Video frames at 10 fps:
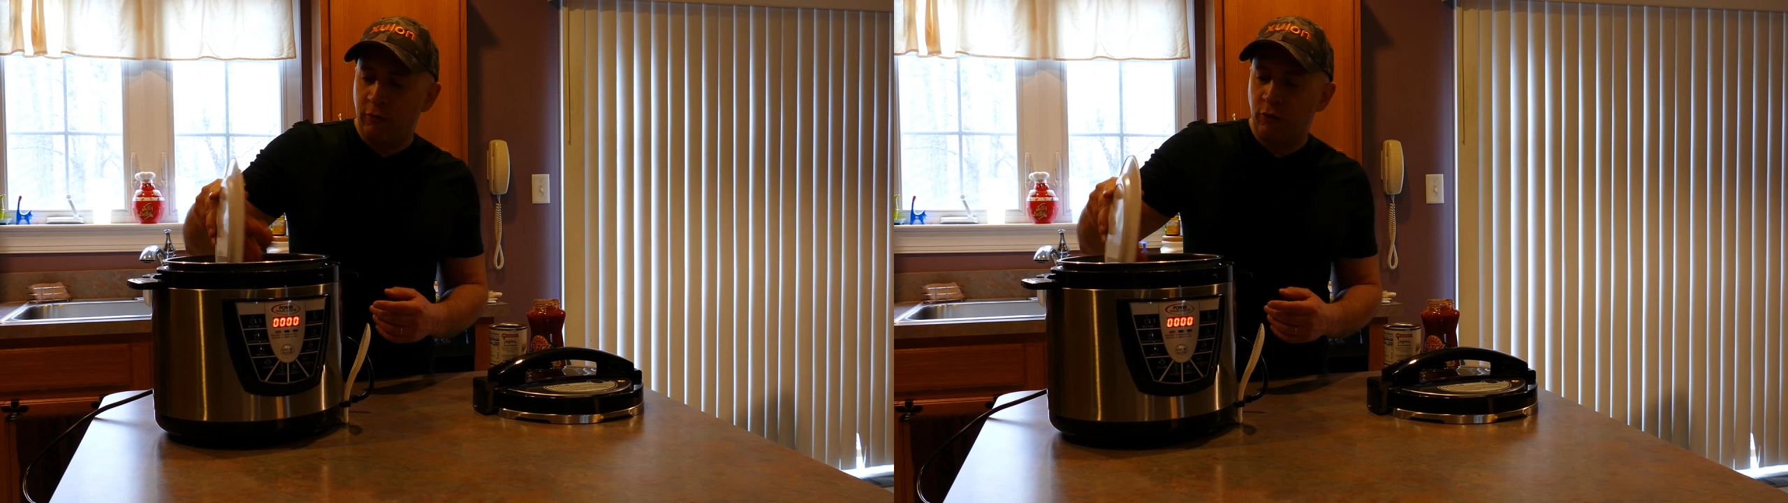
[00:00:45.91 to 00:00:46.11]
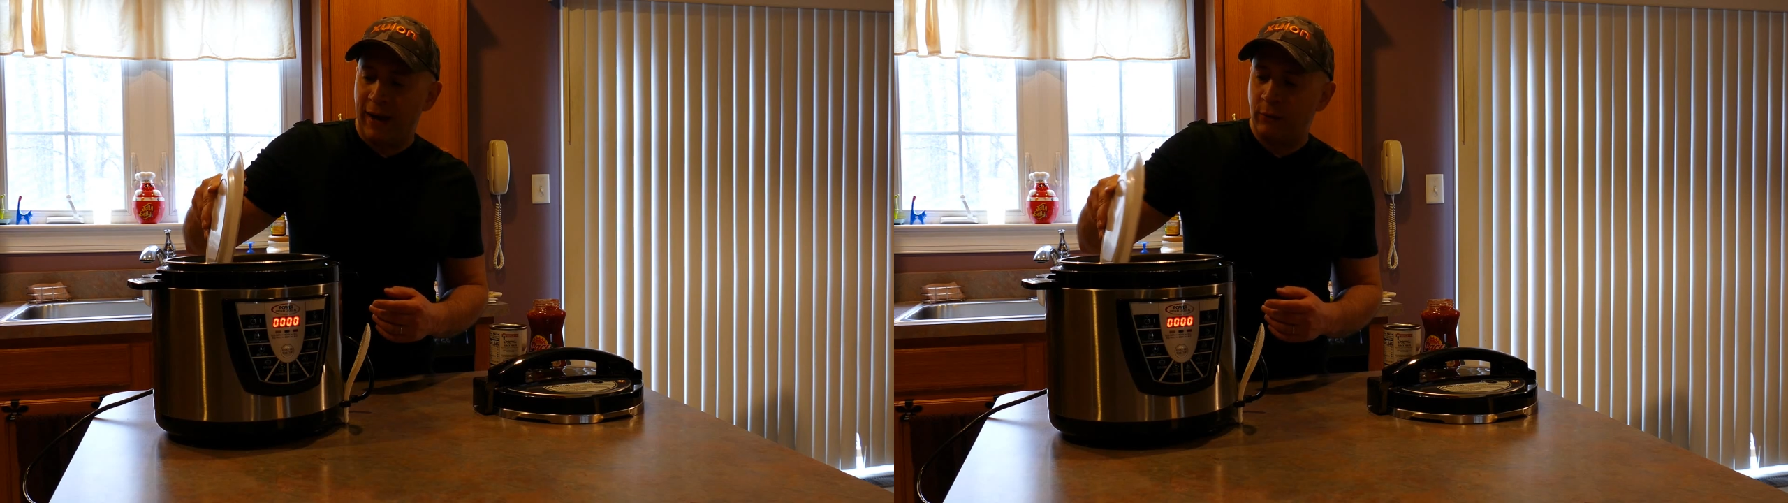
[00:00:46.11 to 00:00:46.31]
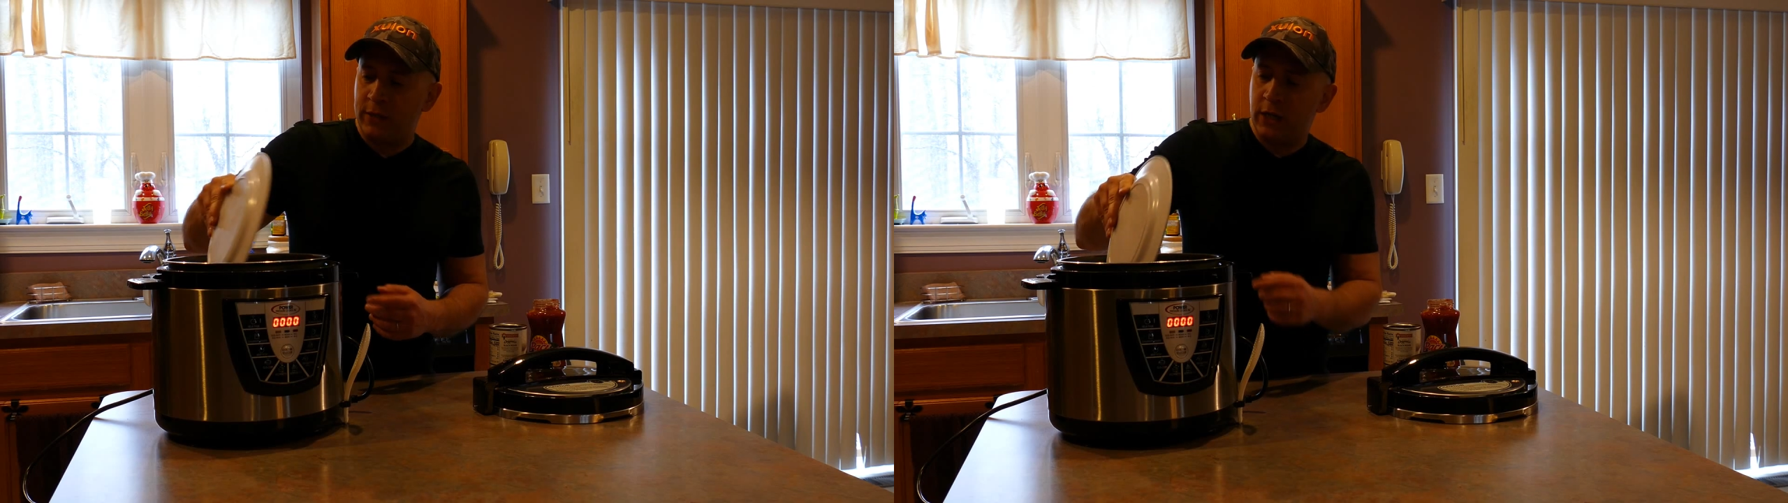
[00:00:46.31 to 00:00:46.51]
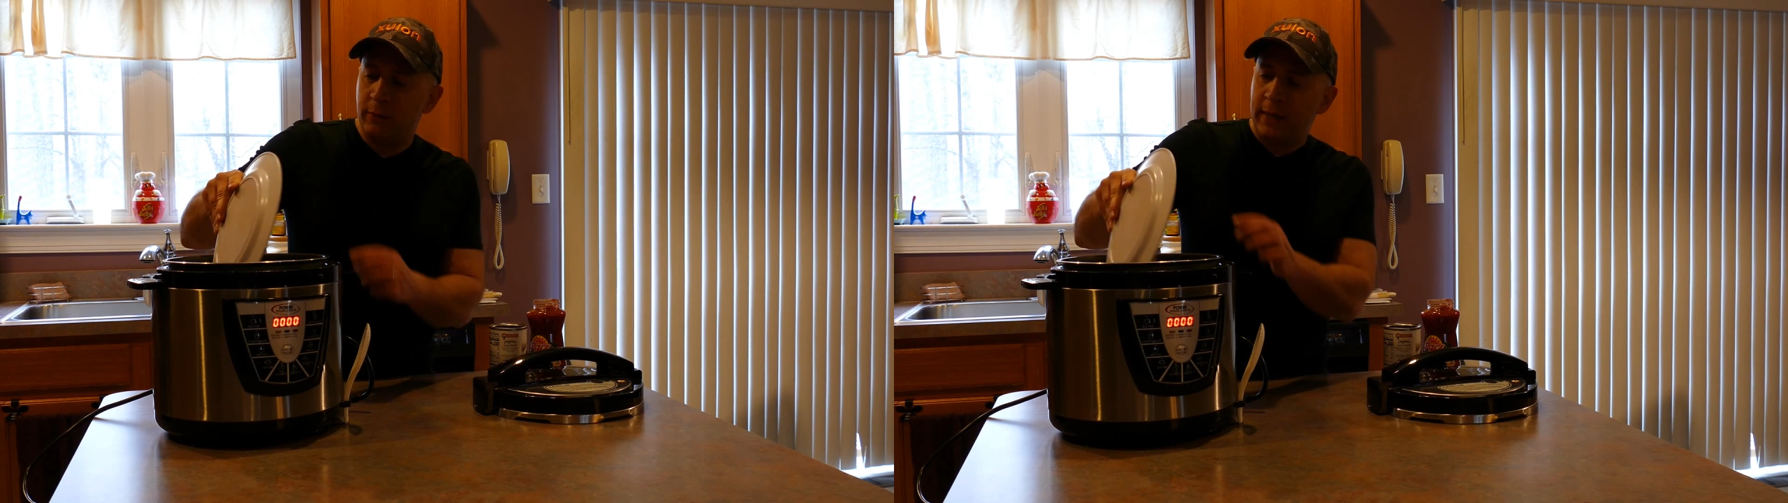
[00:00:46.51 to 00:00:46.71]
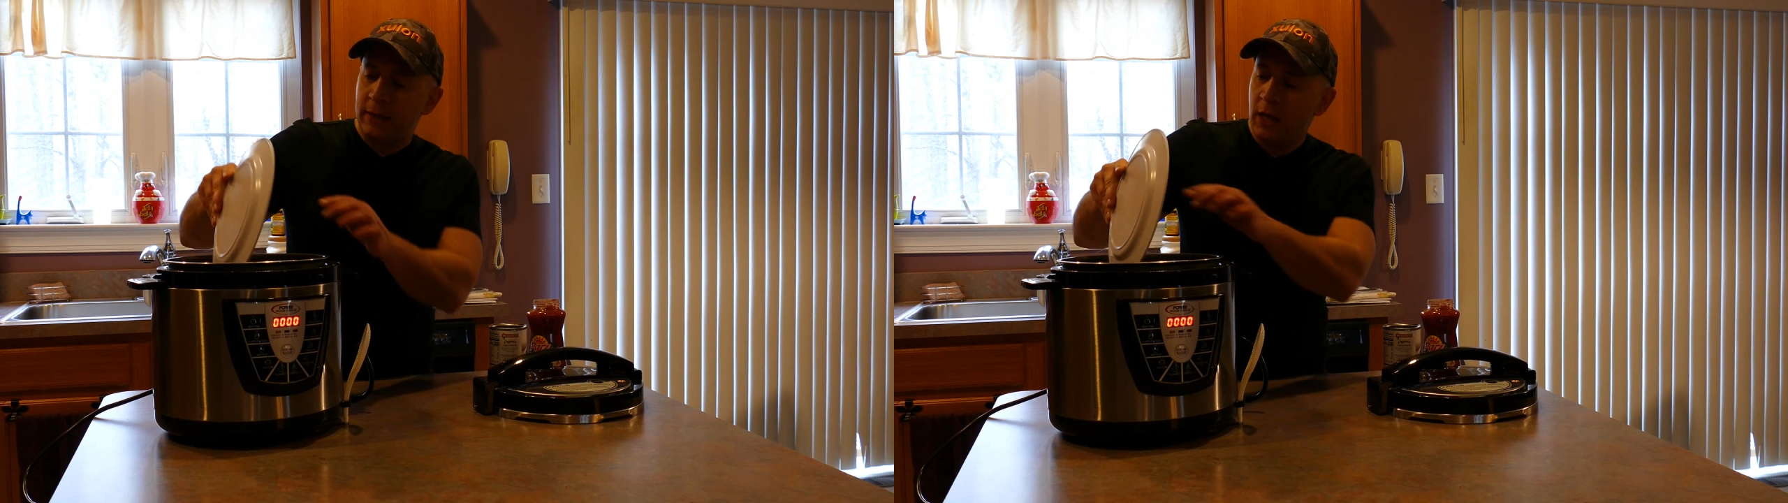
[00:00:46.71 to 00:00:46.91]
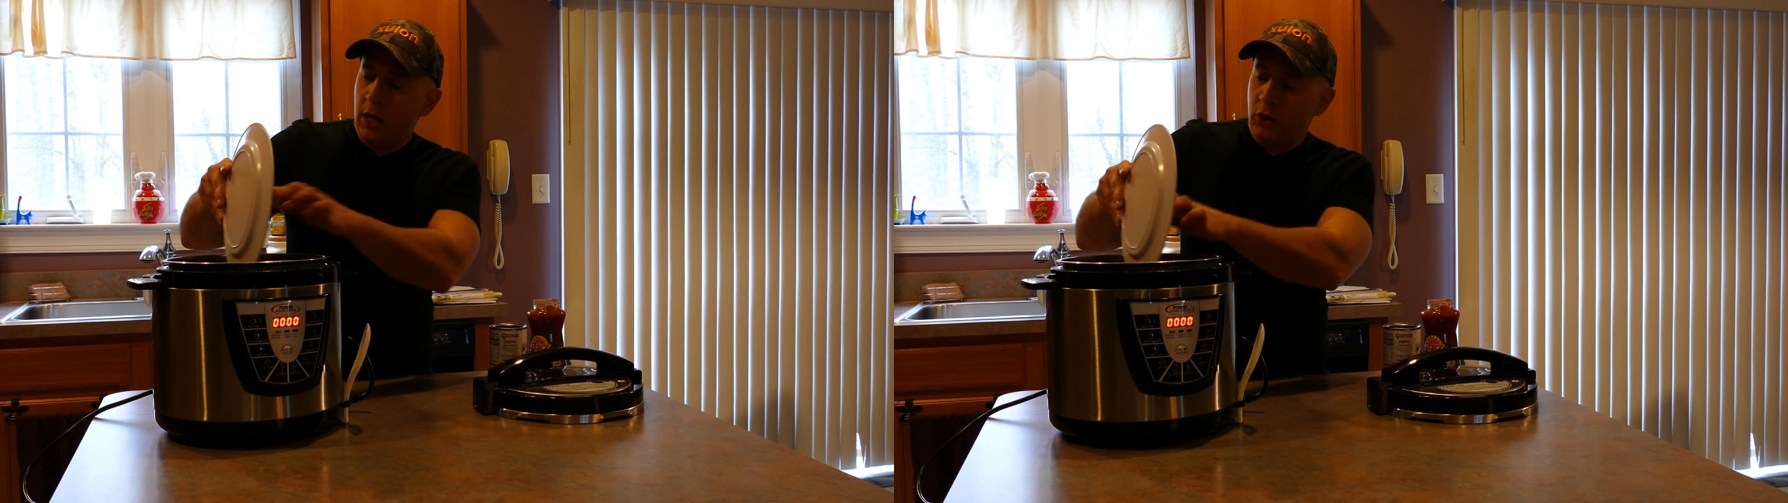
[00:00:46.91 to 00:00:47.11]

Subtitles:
of ground deer meat.